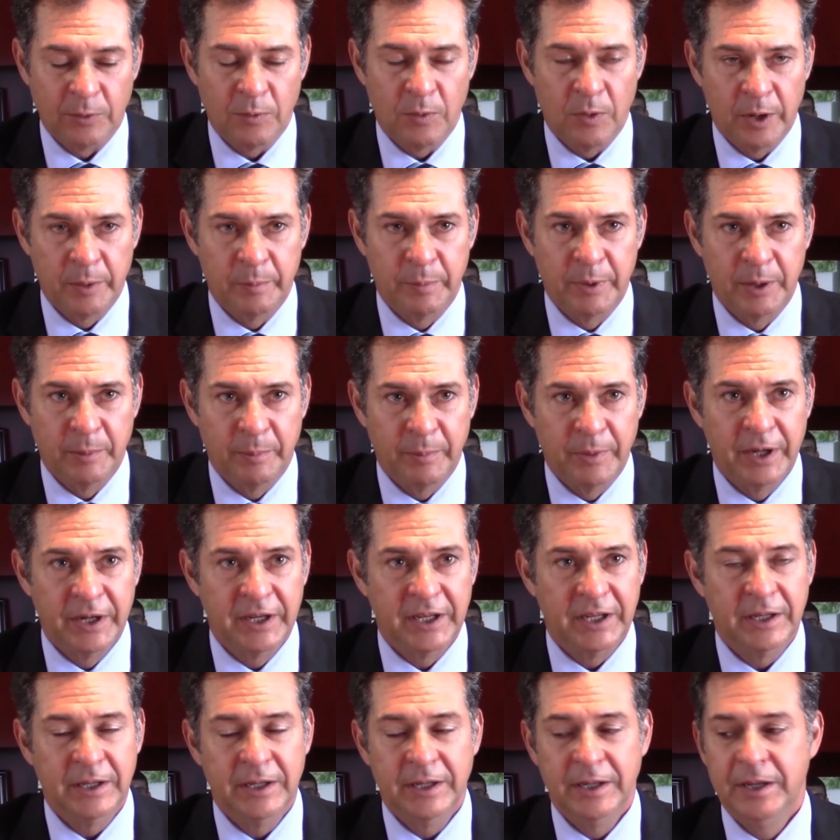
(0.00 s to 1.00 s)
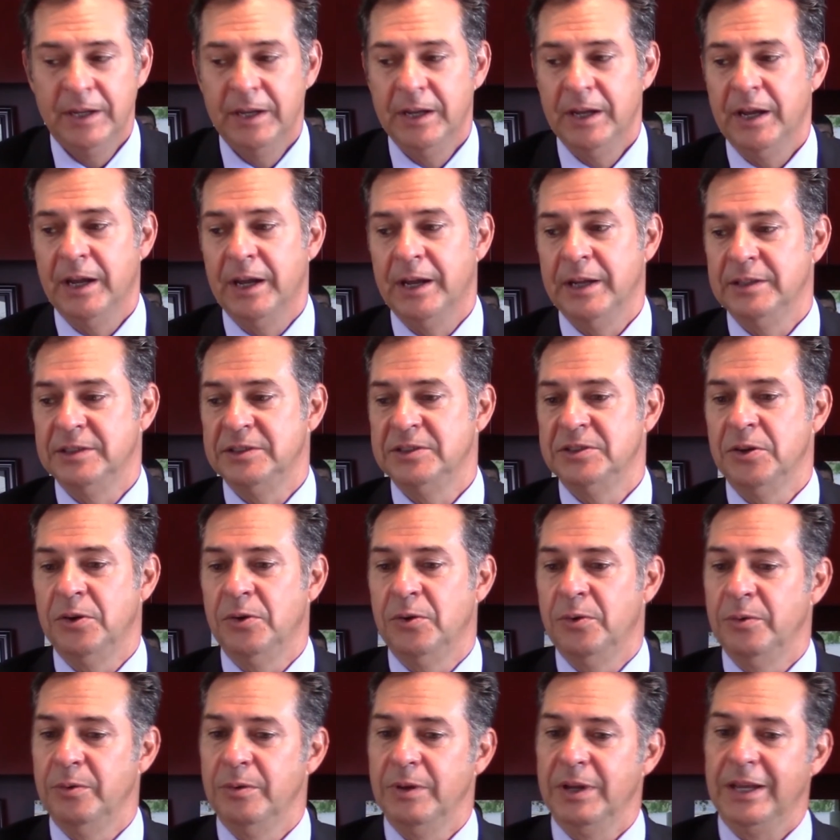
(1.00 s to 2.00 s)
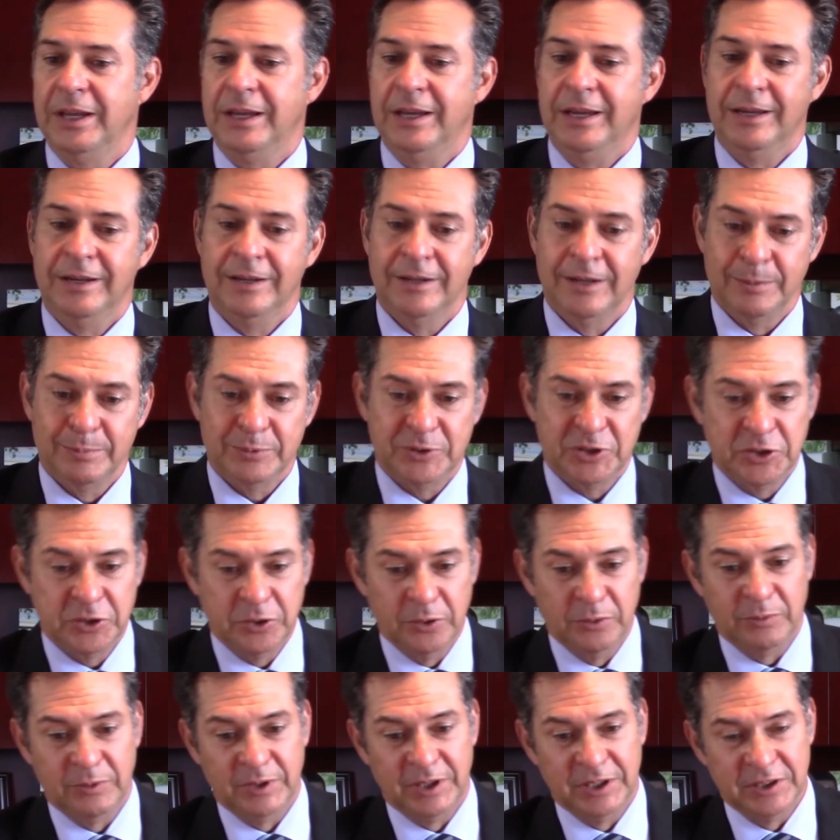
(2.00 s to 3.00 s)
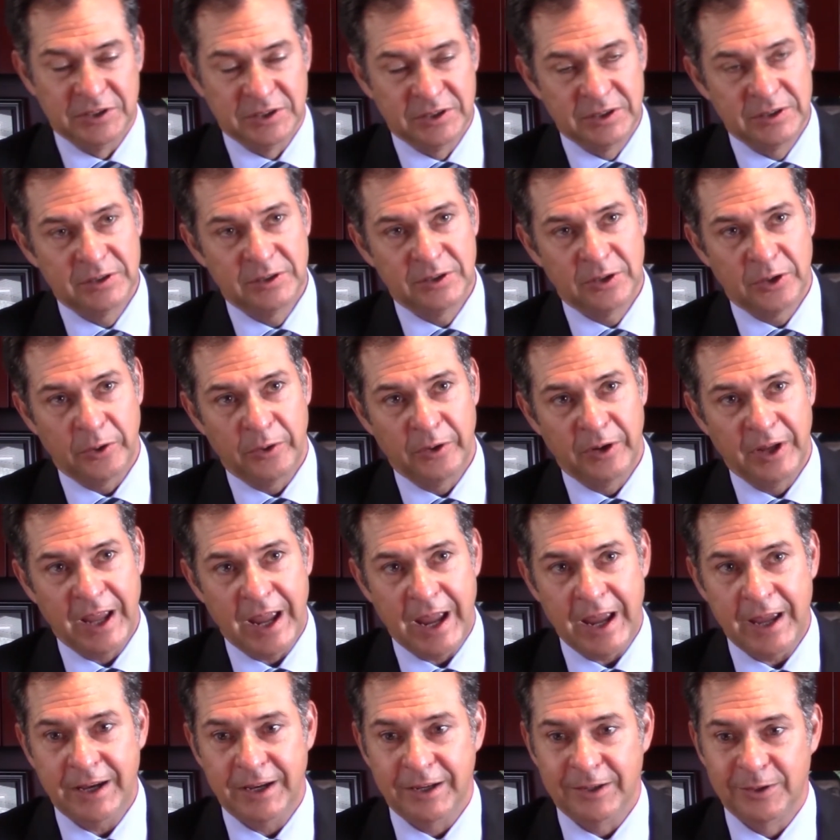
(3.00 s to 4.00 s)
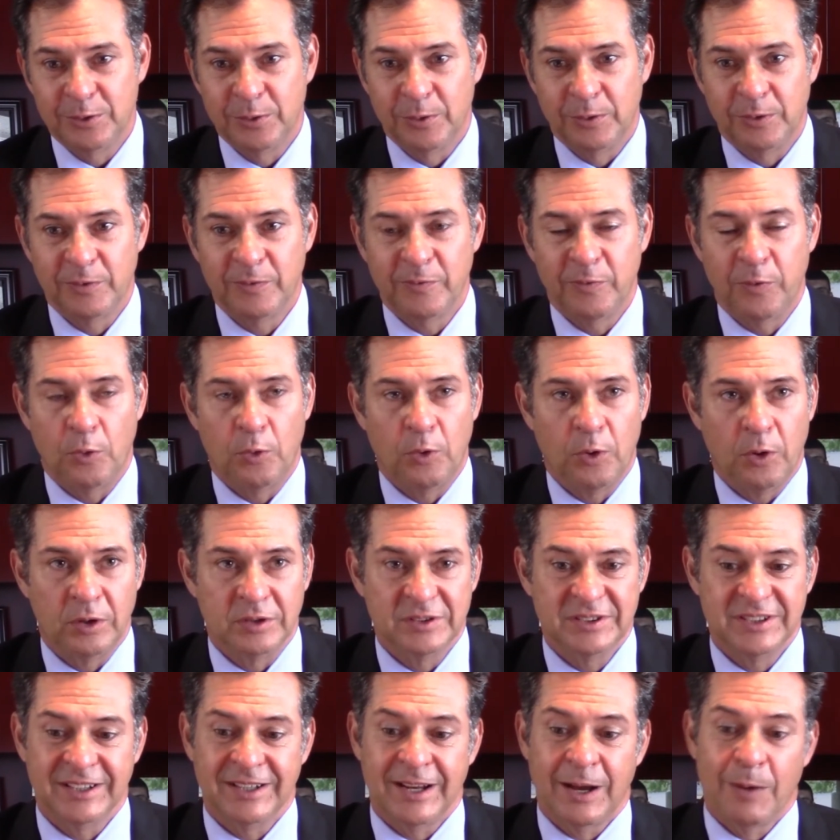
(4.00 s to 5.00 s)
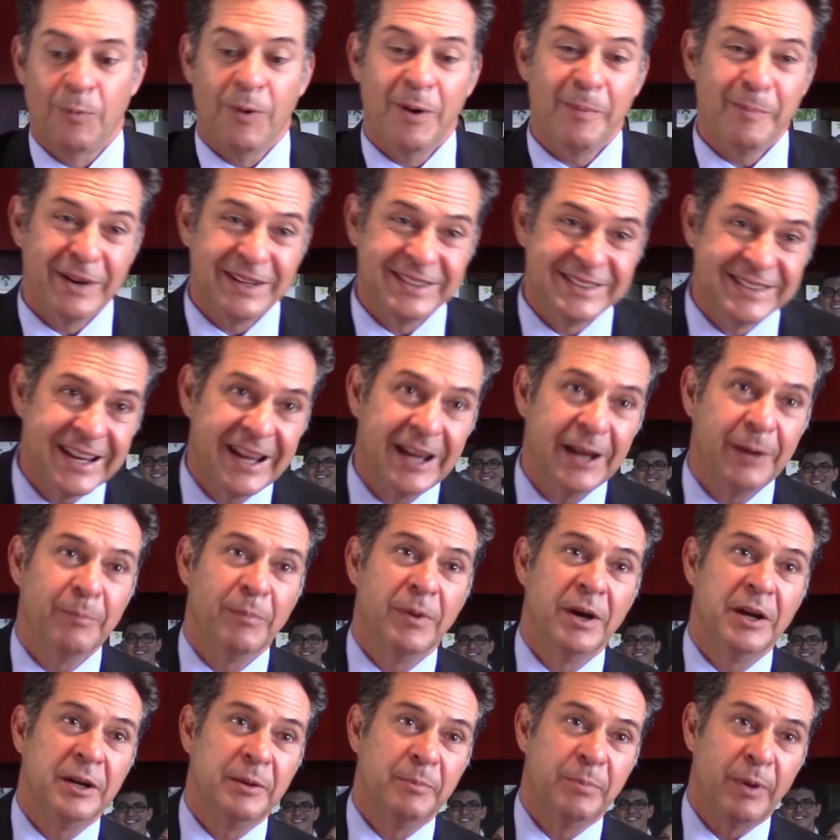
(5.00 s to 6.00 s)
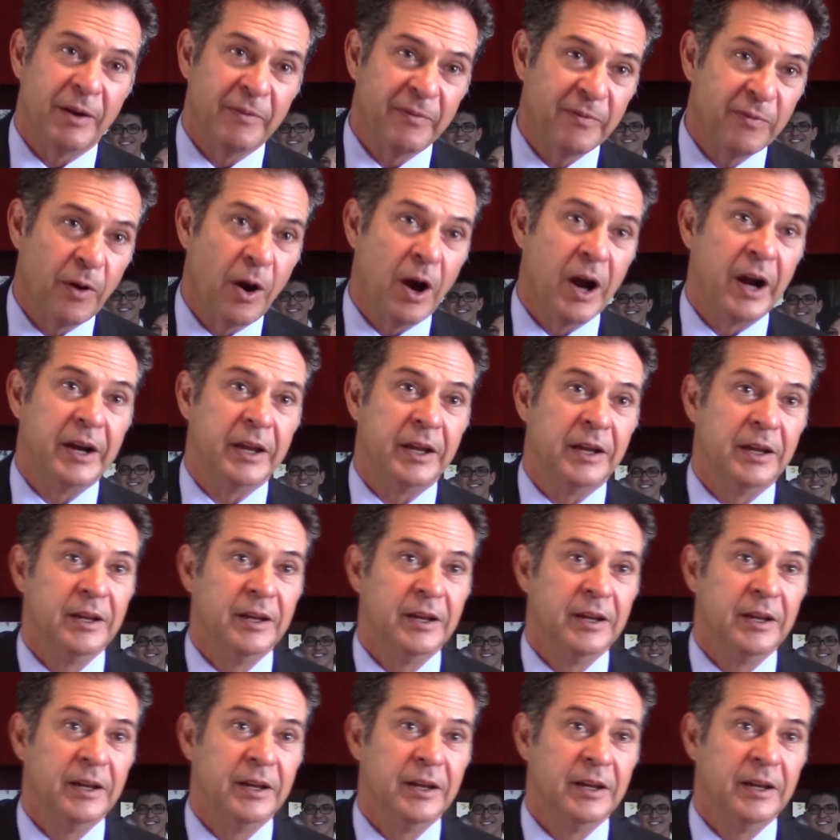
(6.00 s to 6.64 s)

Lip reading: quite a bit of money. And so he ended up shooting his .38 into his floor and said, "I want my dang money by Friday."